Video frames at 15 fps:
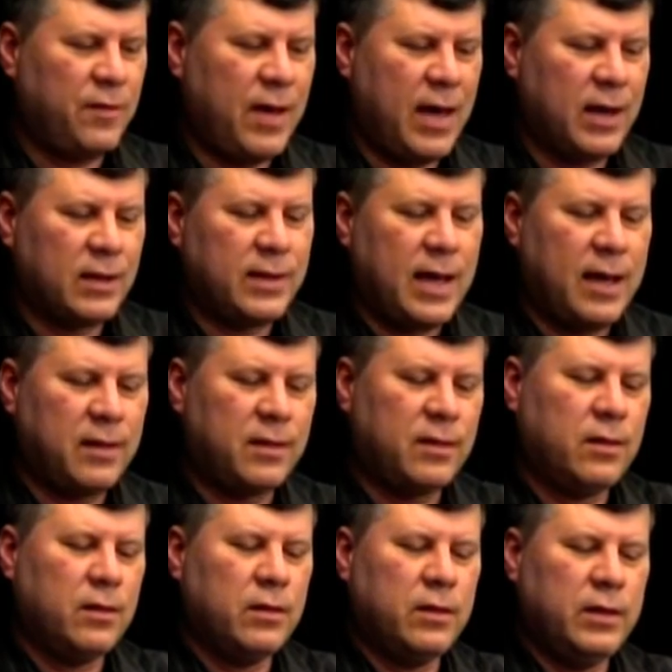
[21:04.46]
fact that
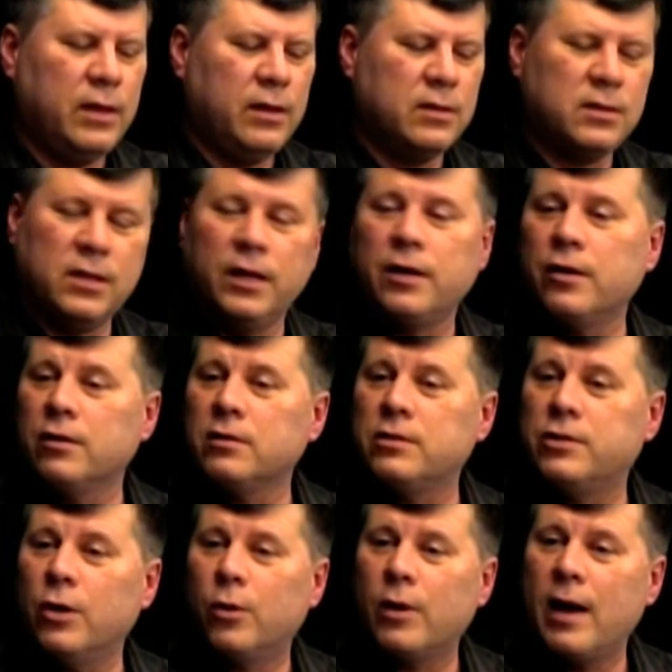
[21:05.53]
the singers
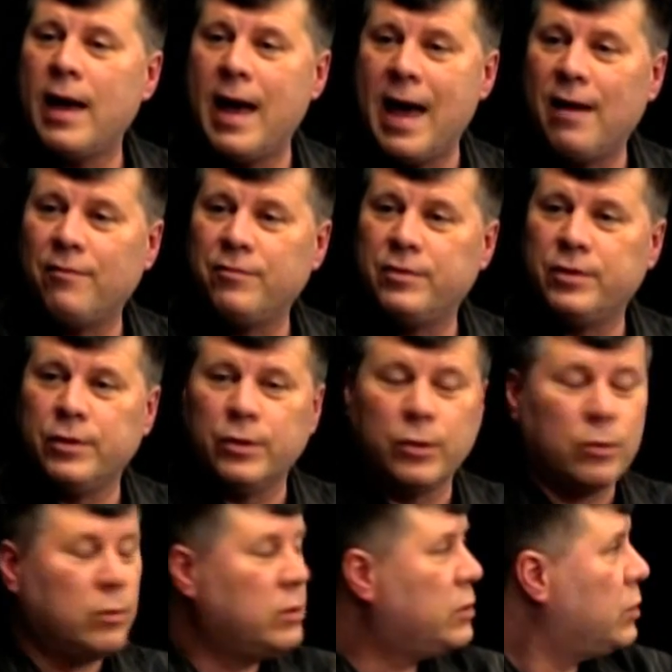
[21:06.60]
don't have
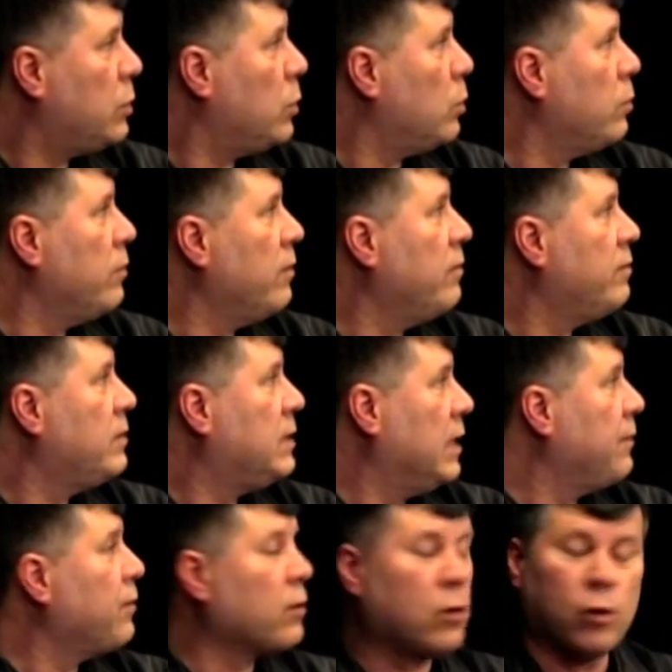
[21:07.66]
to do
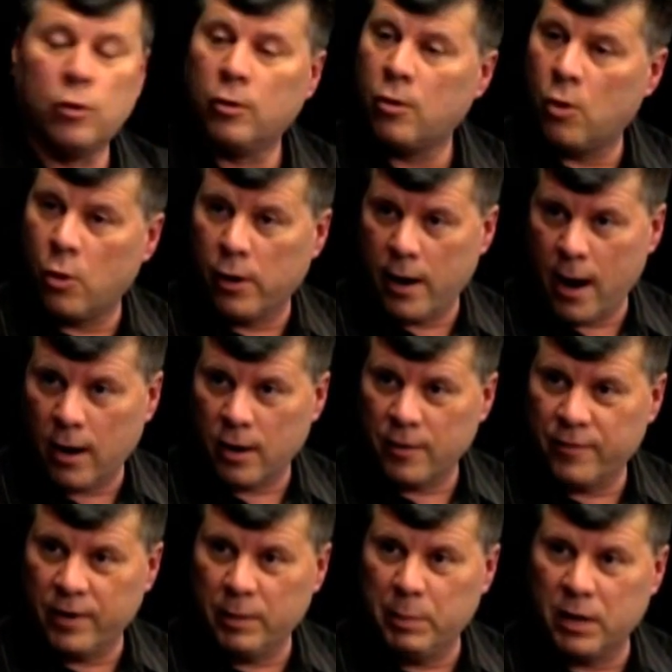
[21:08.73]
difficult
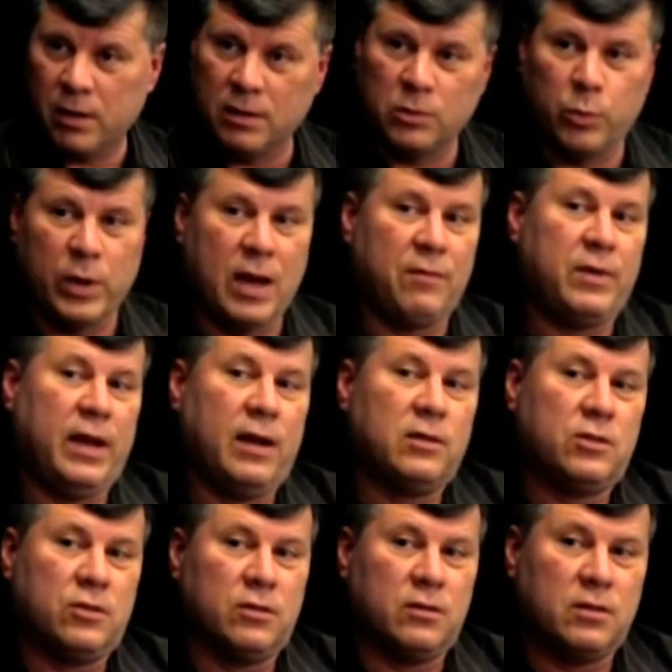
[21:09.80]
choreography because we have
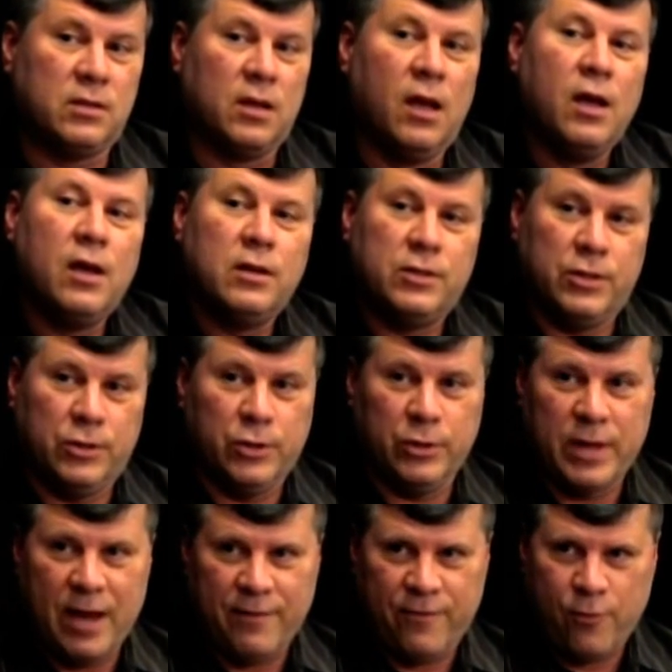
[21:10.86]
dancers to, to do, do
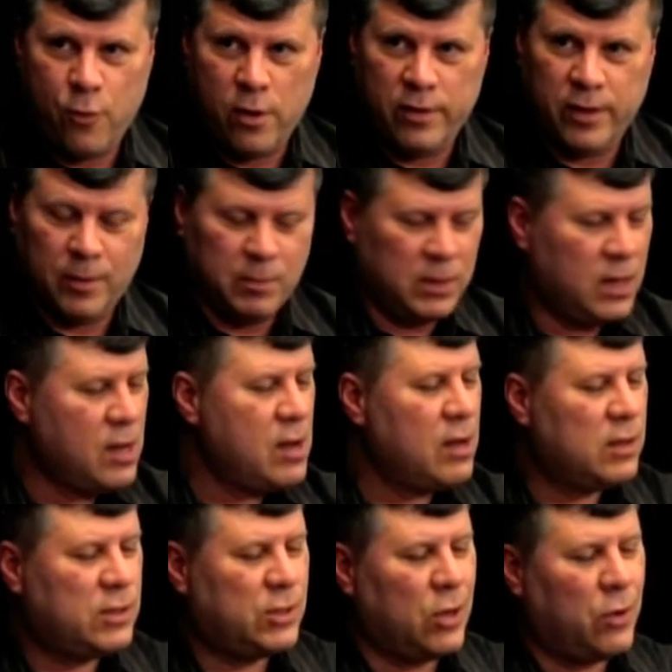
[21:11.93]
that. that for them.
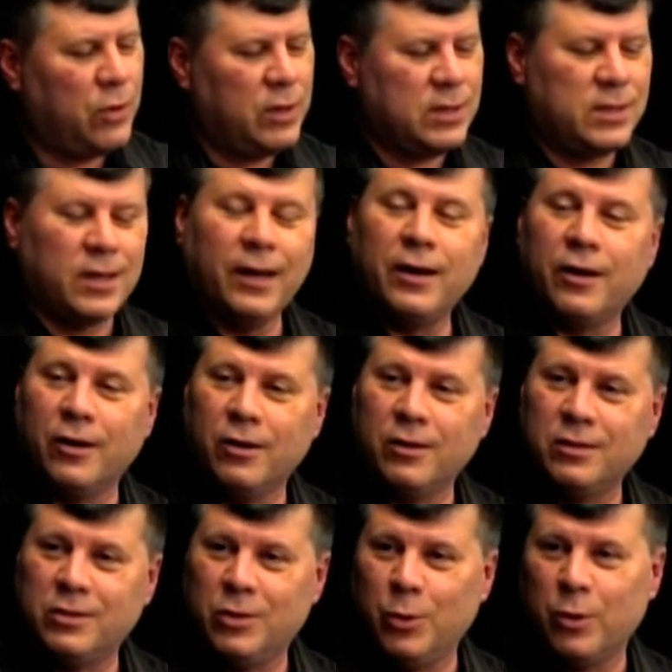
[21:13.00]
So the
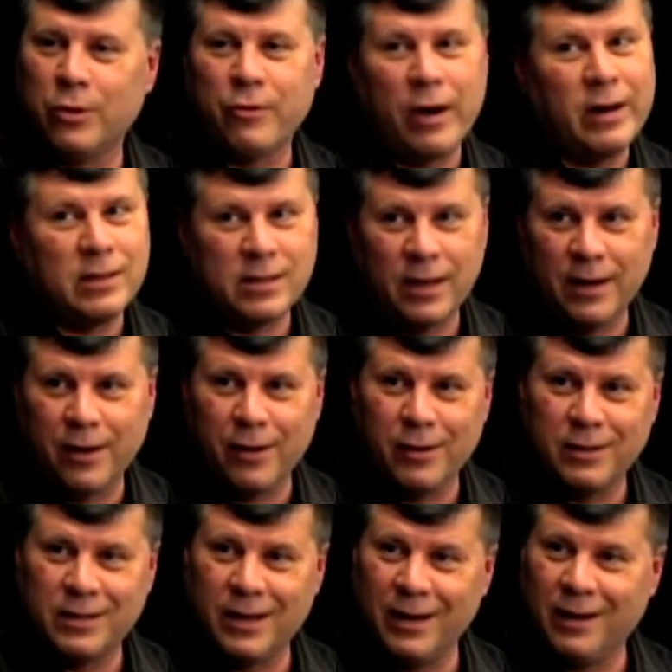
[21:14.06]
singers, who are great
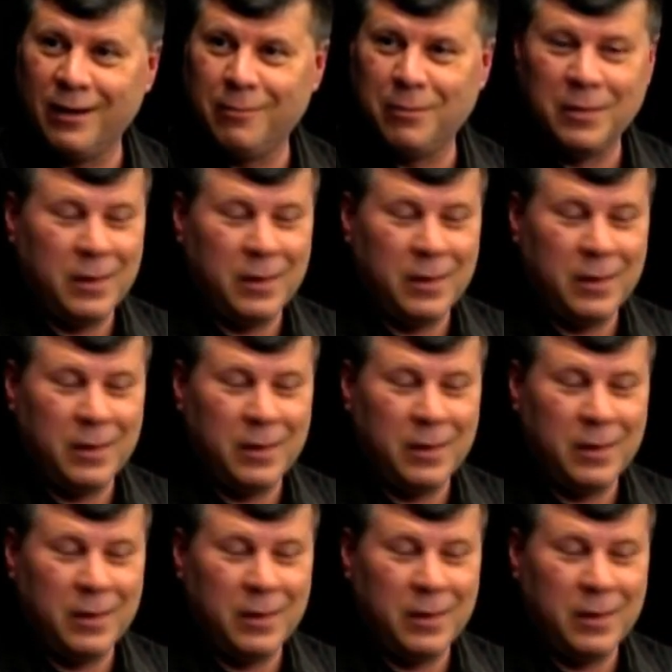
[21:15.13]
singers, can